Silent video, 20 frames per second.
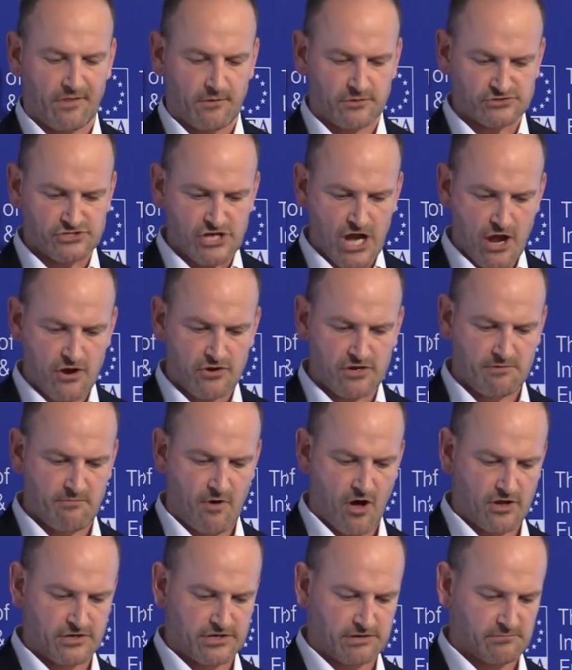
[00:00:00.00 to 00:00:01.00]
where there was no
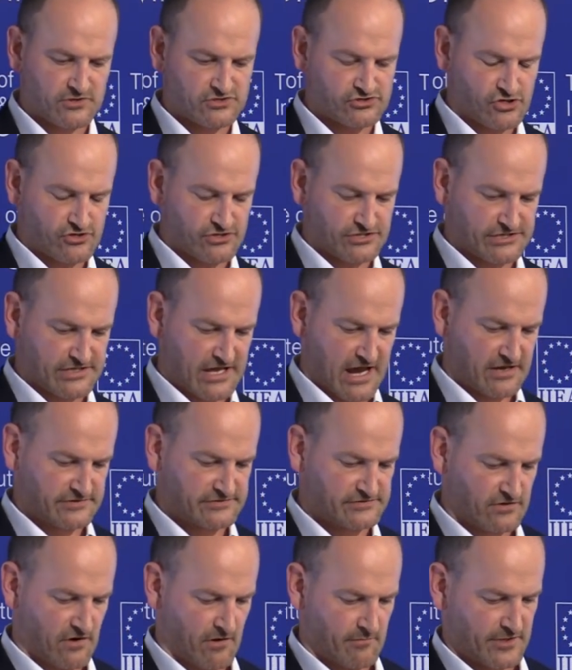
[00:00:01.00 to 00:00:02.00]
commanding majority in the
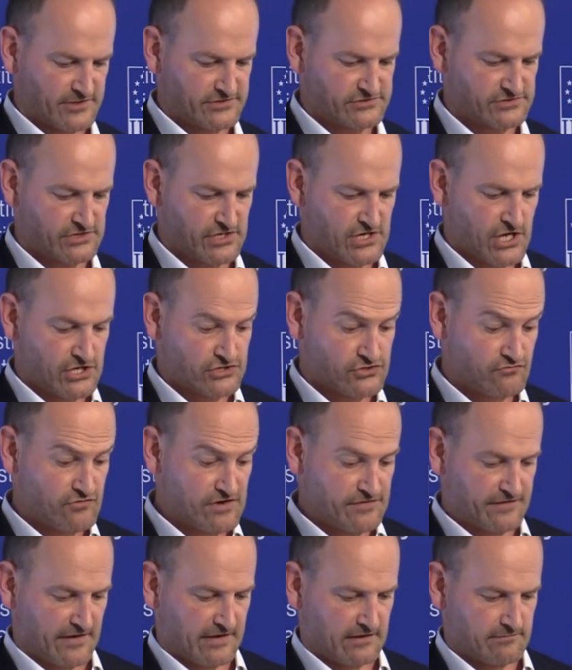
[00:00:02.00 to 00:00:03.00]
House of Commons, to
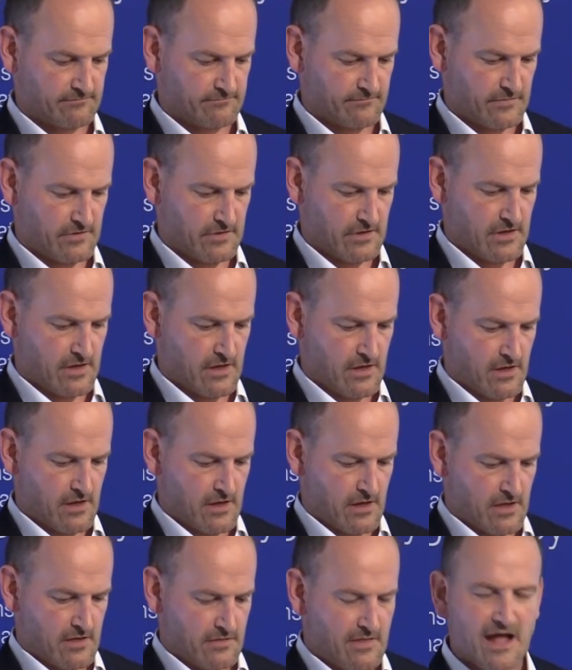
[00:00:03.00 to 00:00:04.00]
rethink.
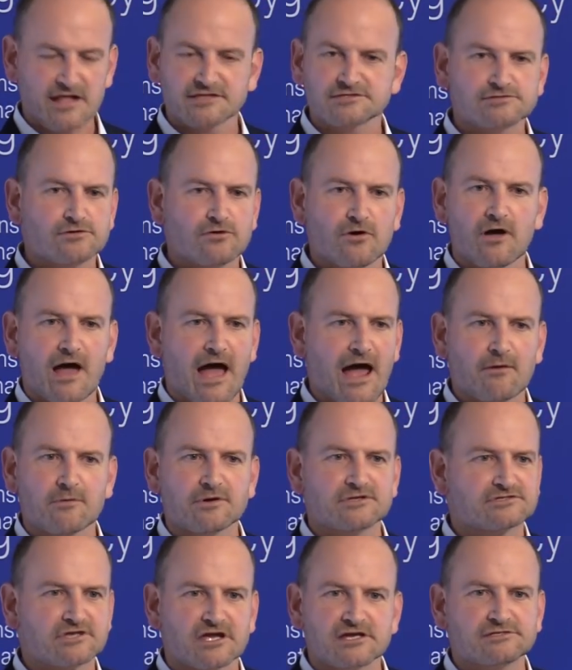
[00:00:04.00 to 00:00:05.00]
That's not
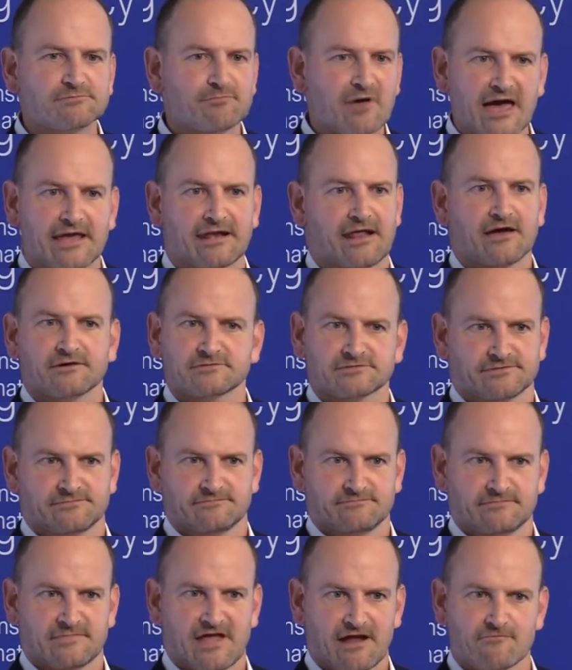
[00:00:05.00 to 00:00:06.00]
how it's going to pan out.
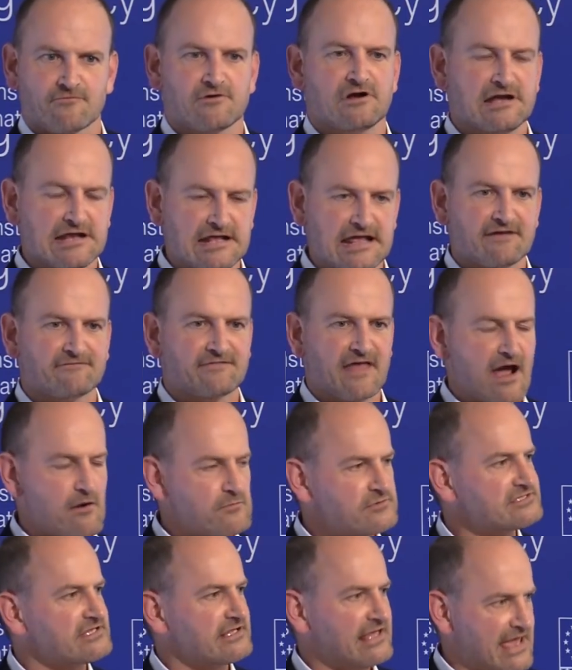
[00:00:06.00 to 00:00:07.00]
That really, if
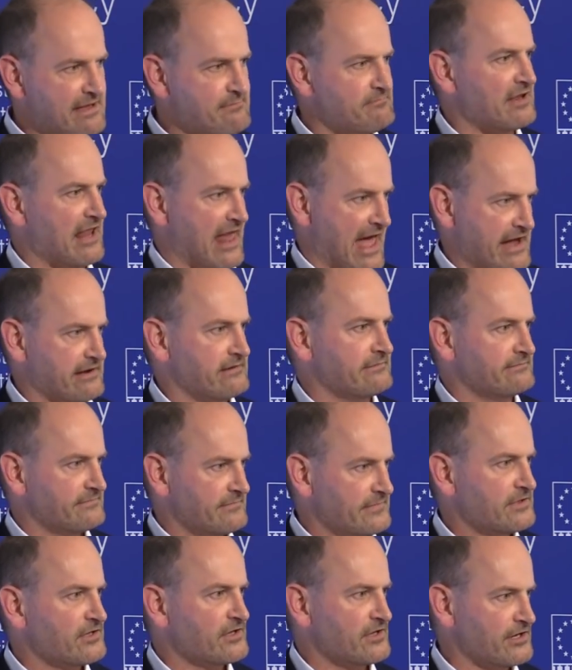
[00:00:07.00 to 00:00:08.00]
that was the game plan,
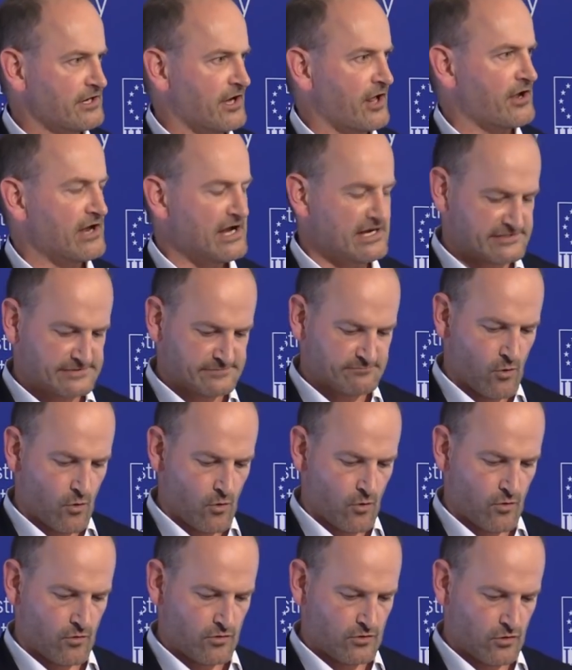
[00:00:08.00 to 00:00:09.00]
you know, it's
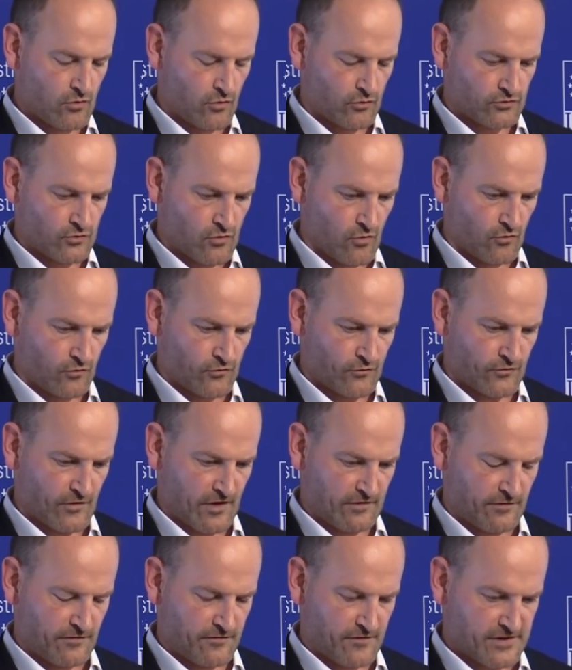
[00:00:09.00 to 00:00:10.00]
more Lord North
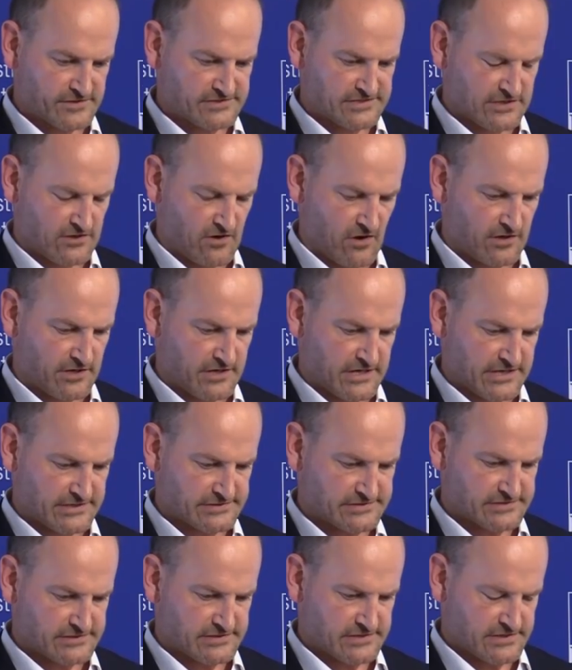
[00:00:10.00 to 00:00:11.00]
and the 13
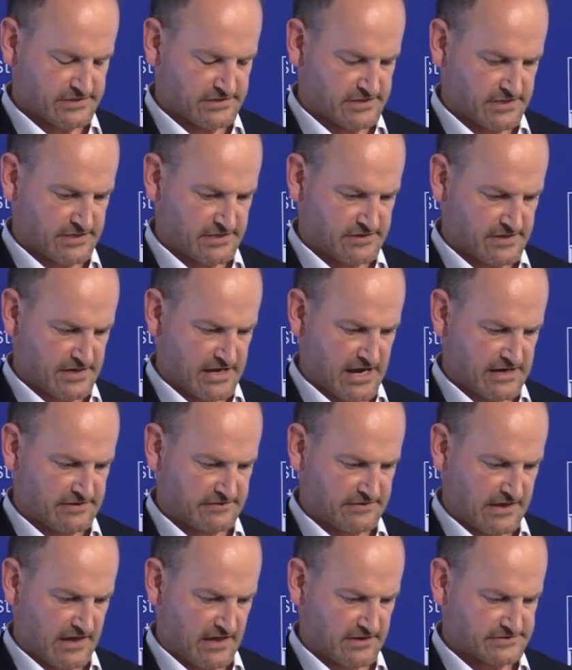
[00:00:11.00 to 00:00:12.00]
colonies than
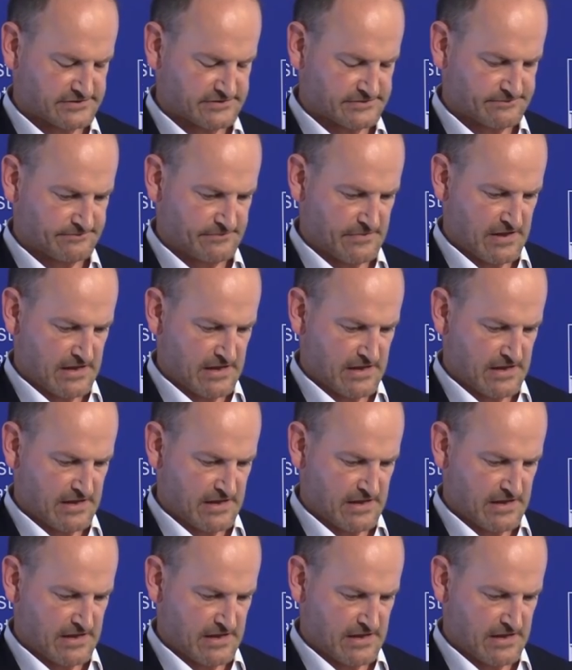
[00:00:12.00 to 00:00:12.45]
anything else.